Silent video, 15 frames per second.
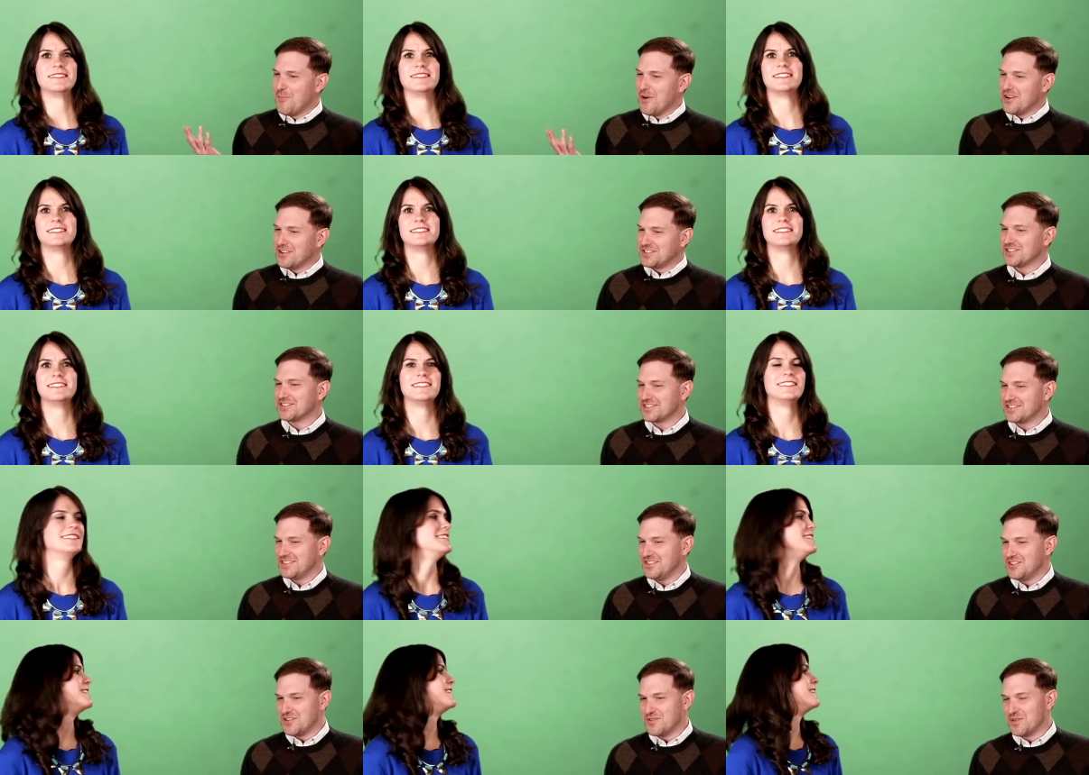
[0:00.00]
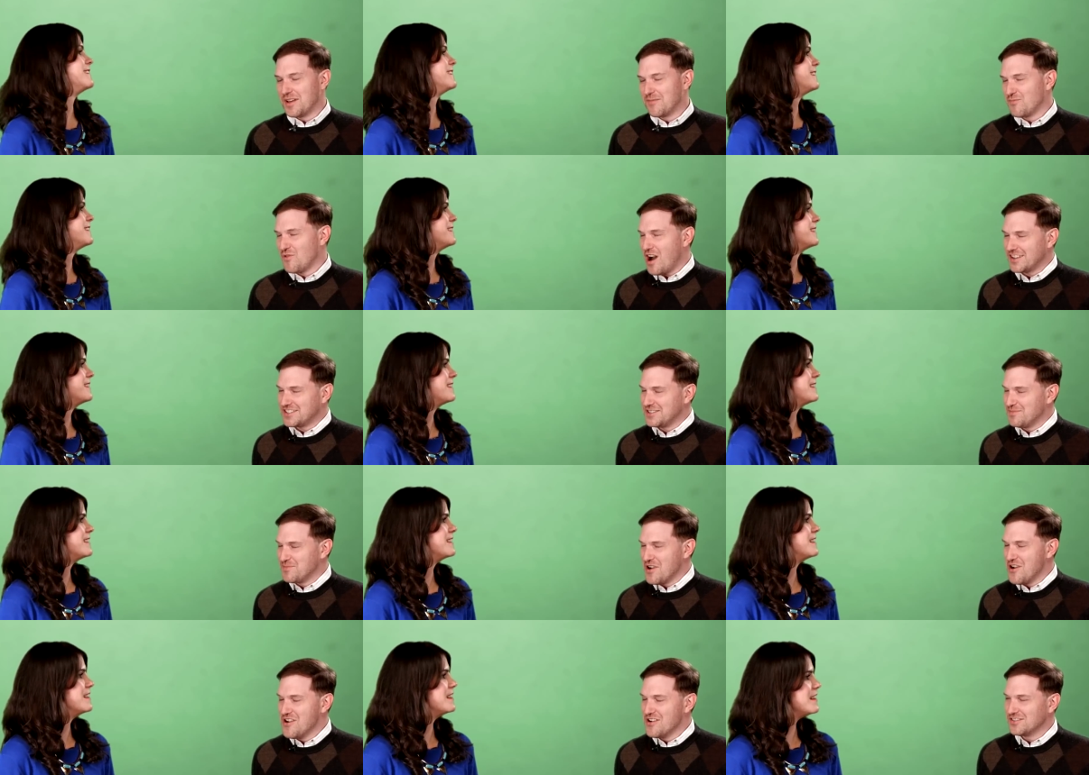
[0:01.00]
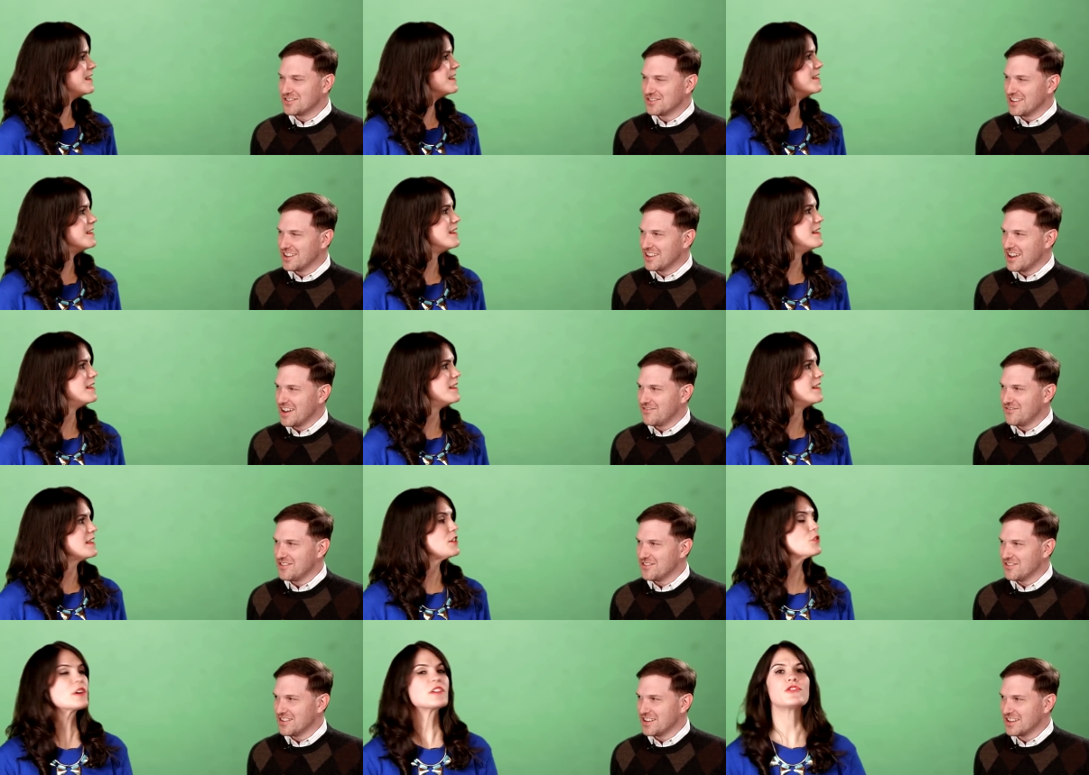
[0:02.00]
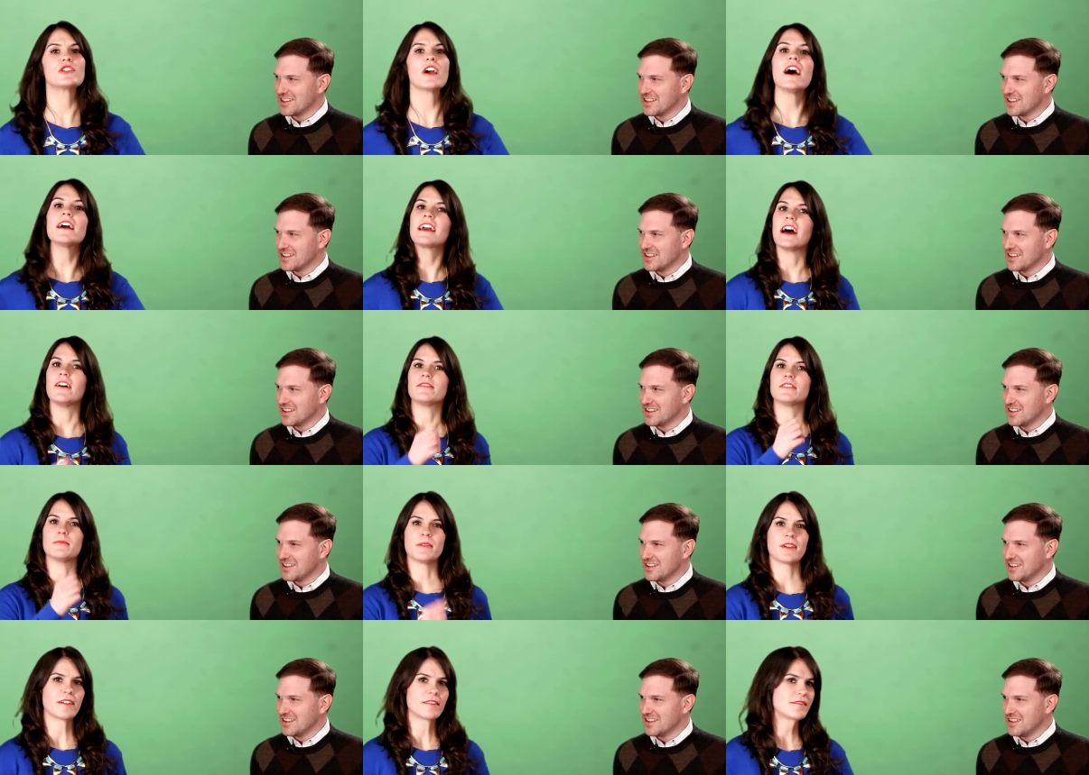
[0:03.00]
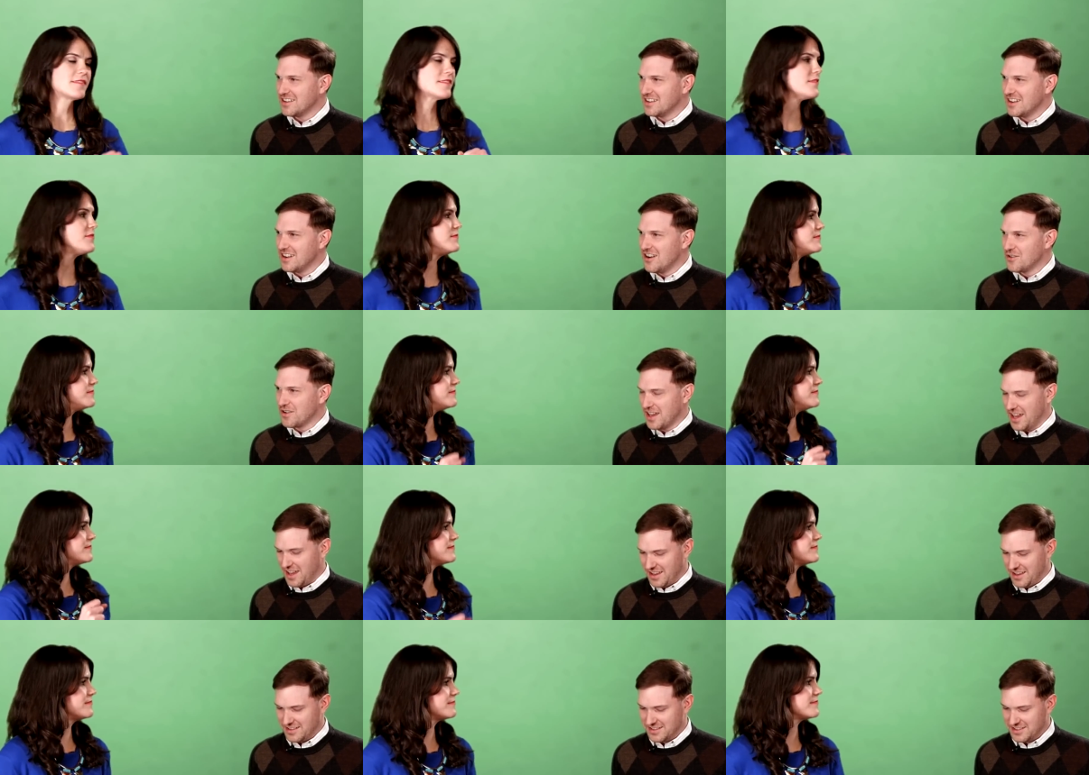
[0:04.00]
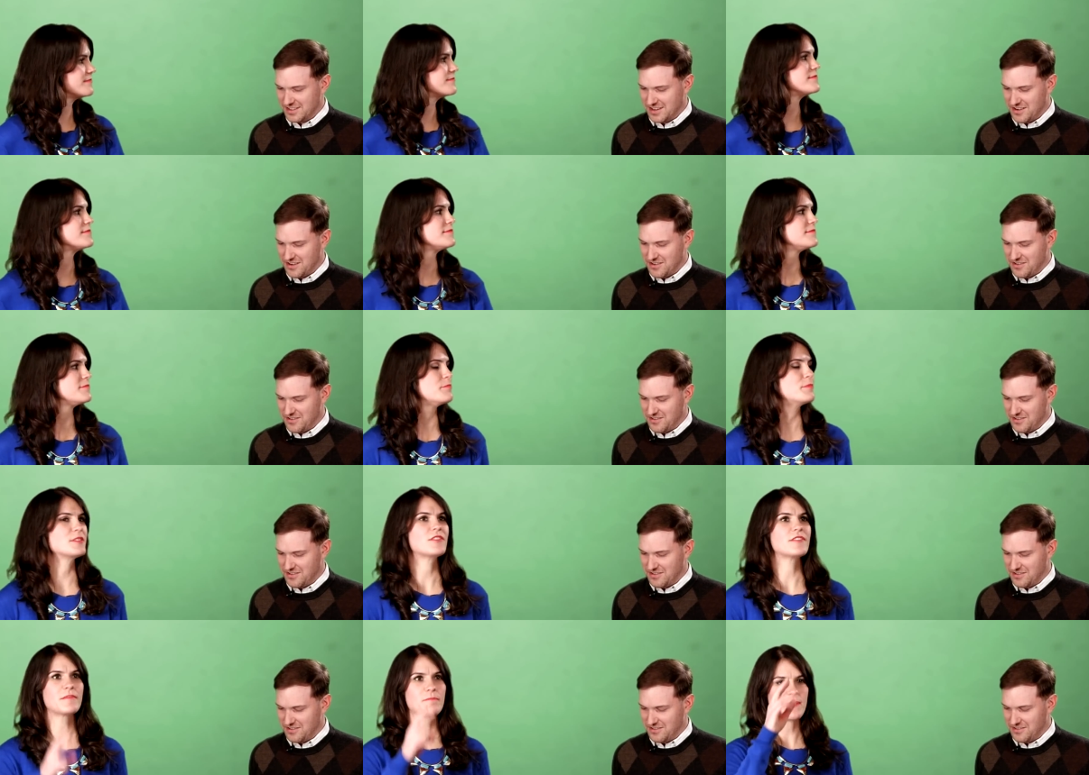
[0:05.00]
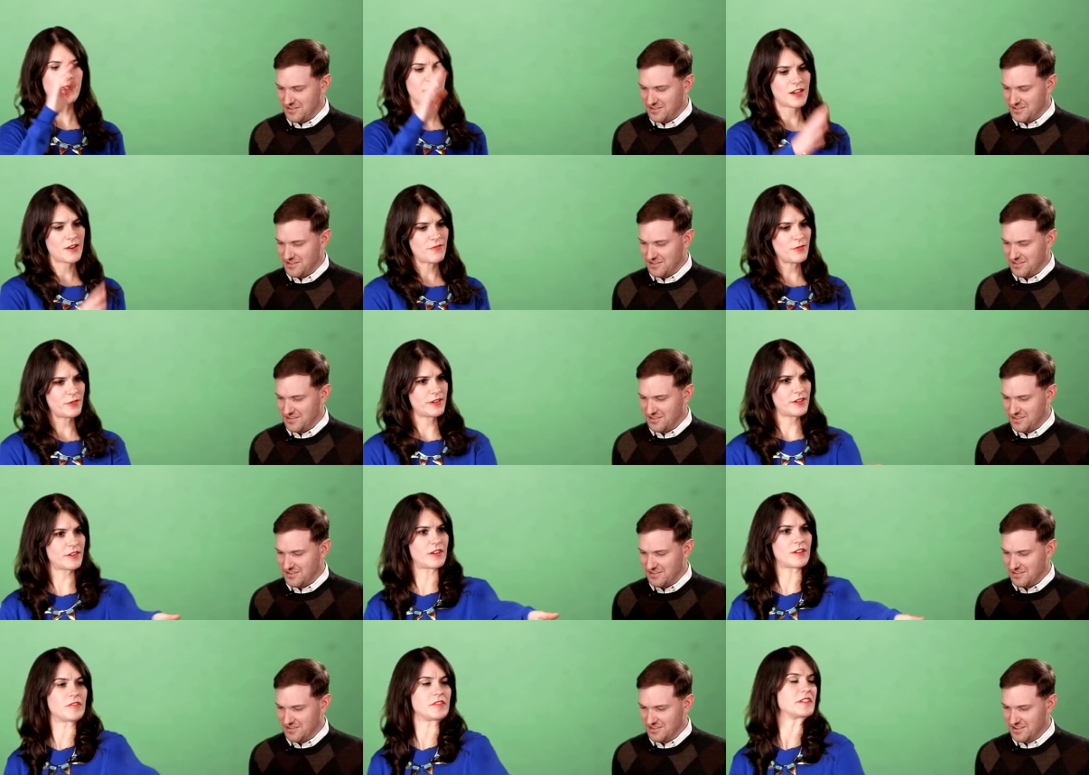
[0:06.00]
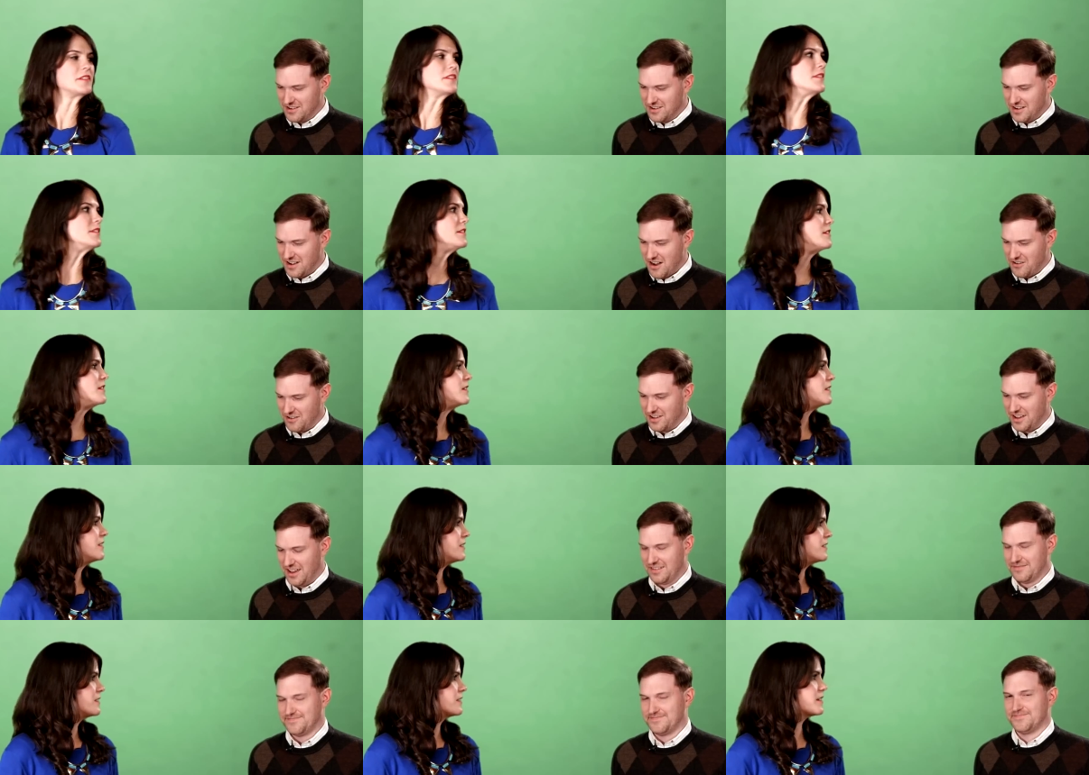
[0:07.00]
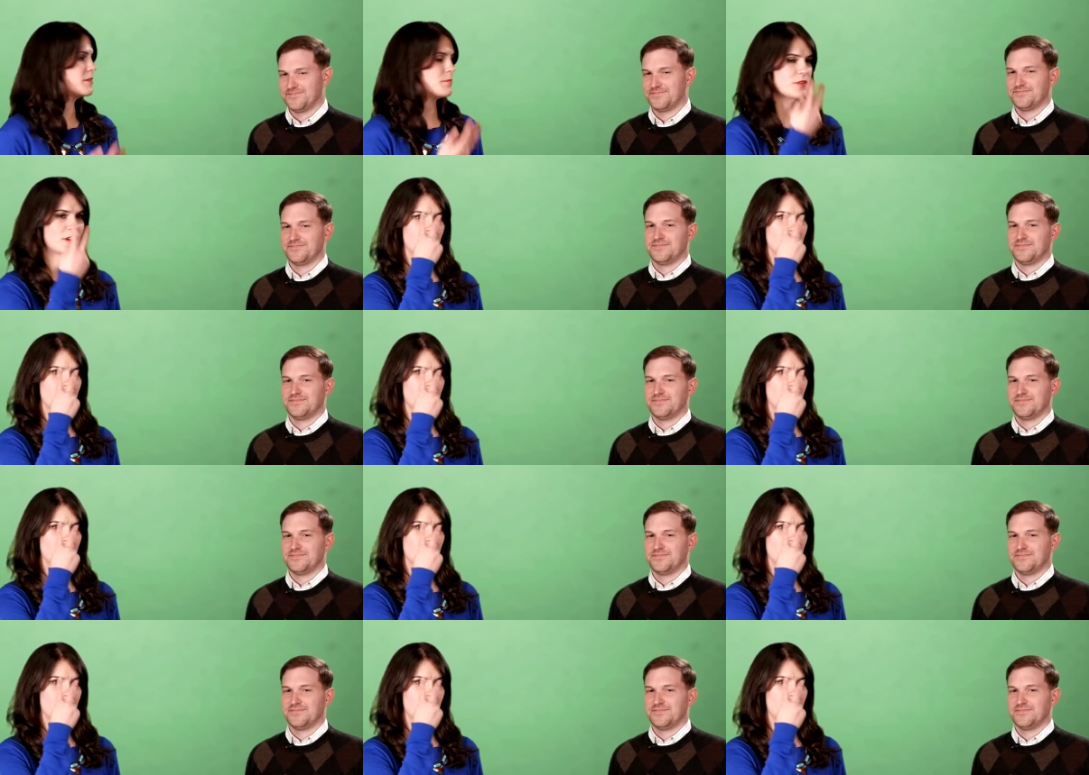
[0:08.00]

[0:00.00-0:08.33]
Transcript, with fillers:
Speaker 1: But just, you know, like watching birds or like I feel
Speaker 2: You like... can jog after birds.
Speaker 1: Okay, so...
Speaker 2: But just be careful where you're going.
Speaker 1: Okay.
Speaker 2: Keep your